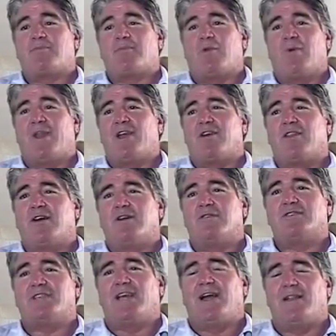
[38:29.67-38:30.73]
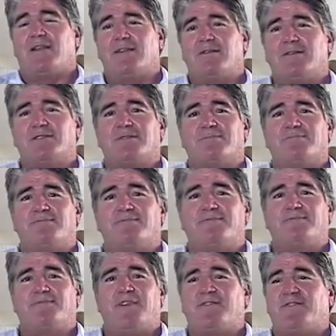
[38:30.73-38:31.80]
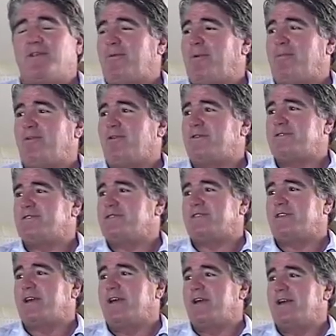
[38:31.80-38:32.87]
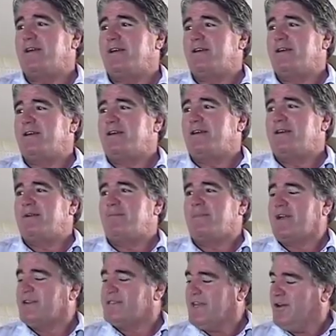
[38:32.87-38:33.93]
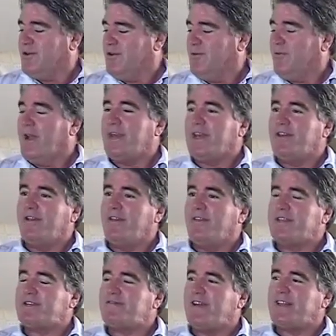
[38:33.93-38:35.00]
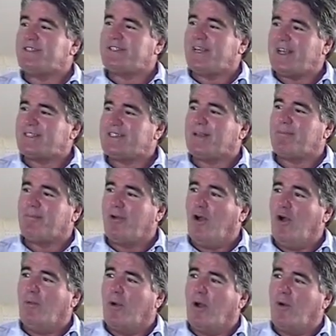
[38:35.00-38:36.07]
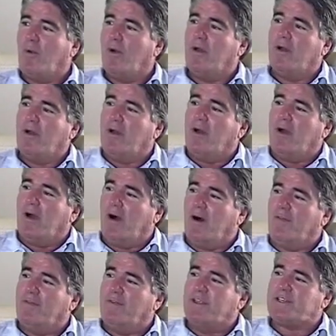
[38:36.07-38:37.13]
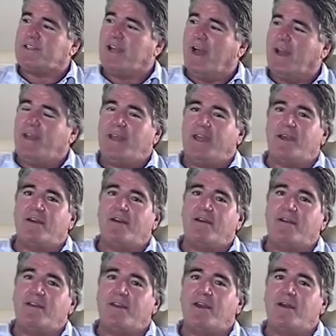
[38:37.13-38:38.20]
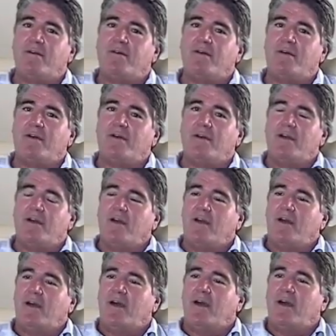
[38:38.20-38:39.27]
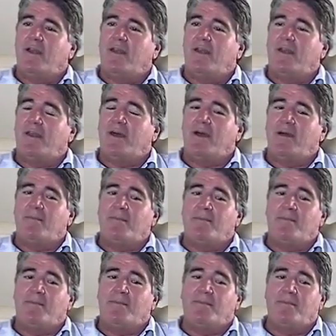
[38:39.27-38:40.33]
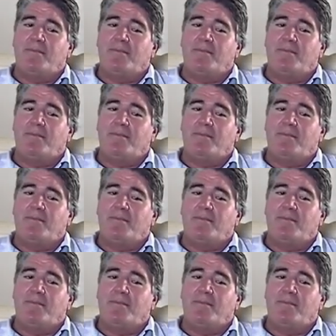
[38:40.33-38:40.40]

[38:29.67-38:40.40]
when I got to the hotel, there was 50 reporters there, because they'd already done this fantastic promo on this idea, you know. And